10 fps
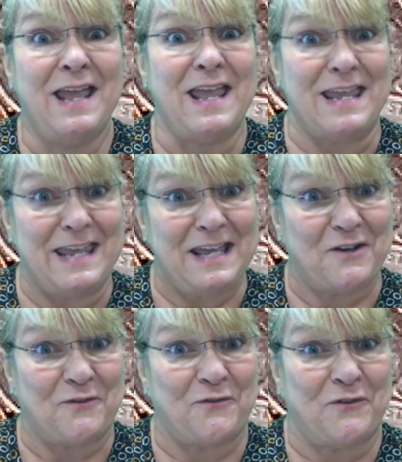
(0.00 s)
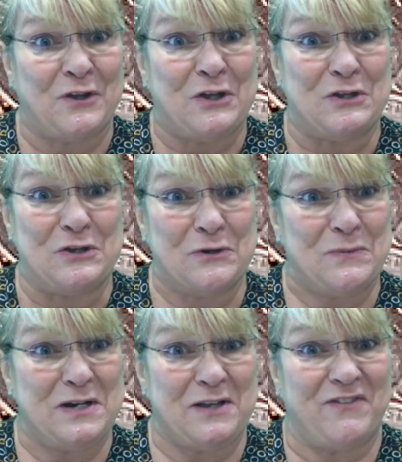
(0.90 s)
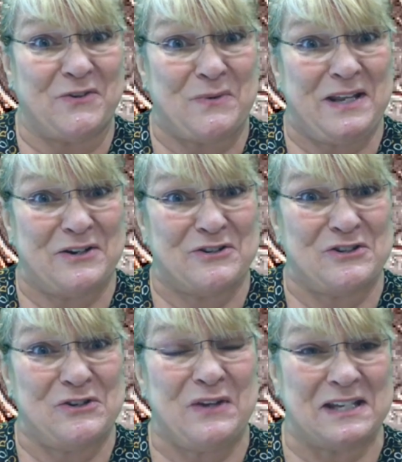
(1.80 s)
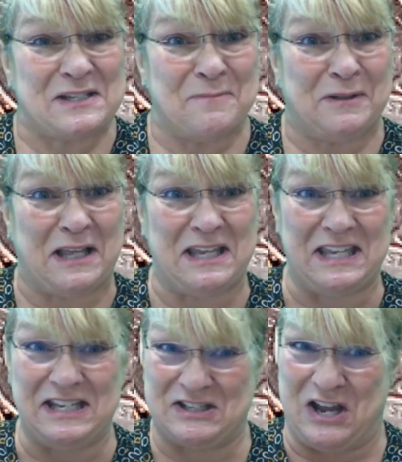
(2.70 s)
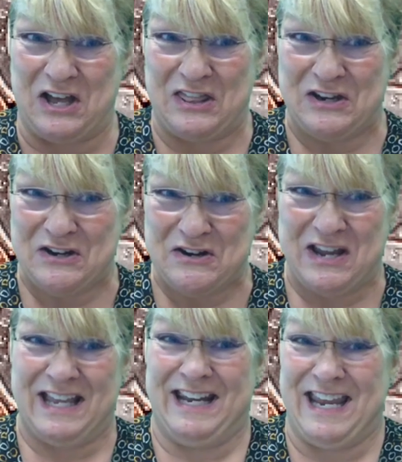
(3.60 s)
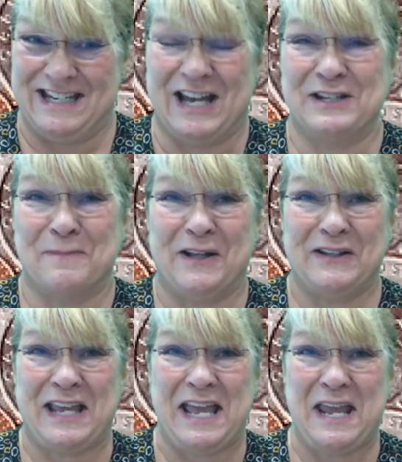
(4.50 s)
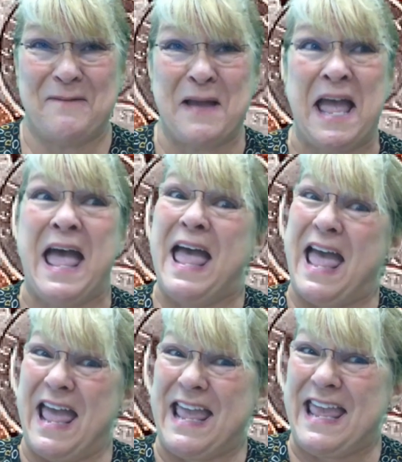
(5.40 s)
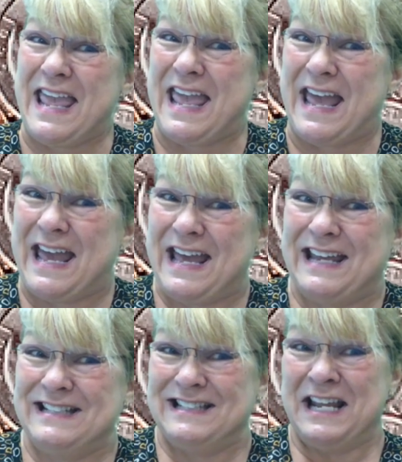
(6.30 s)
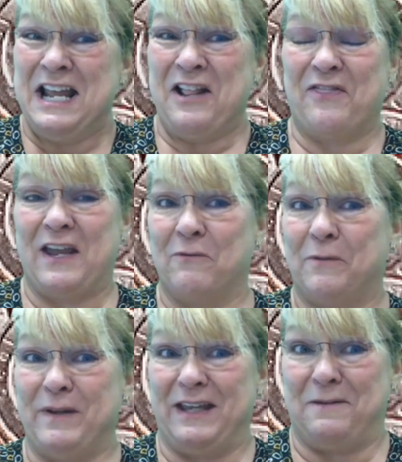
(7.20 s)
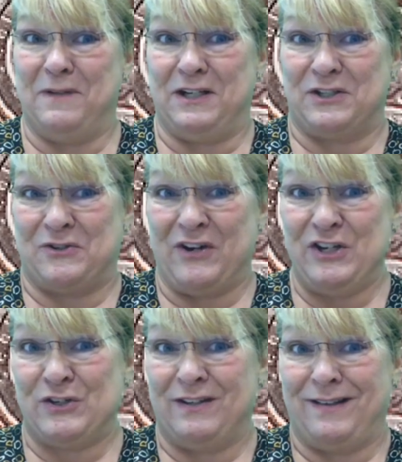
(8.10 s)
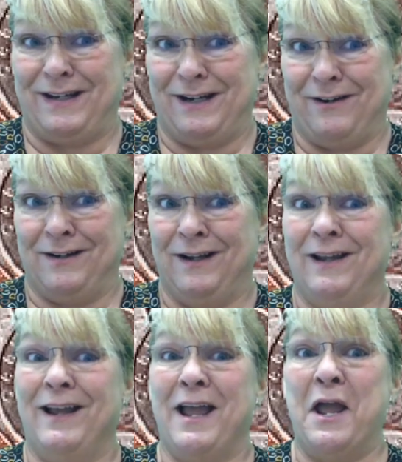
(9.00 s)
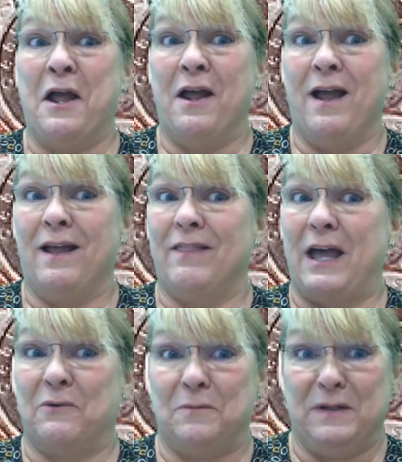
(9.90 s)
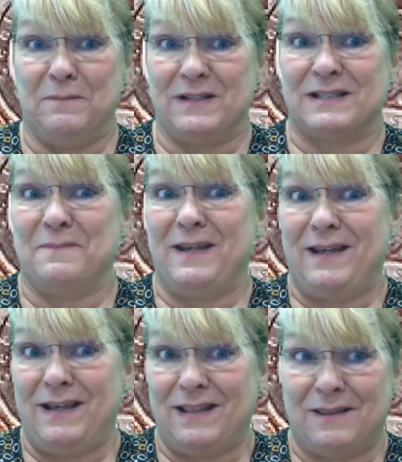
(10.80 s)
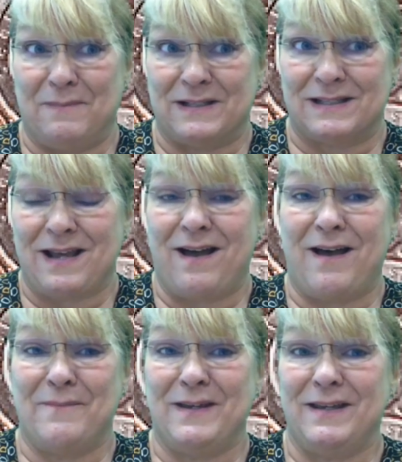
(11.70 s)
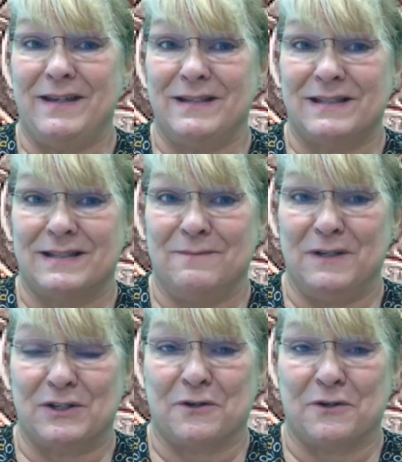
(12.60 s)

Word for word: If you're one of the winners. You get to play each other in a dodgeball game and there will be administration there. That would be Miss Smith, Miss Thomas, Mr.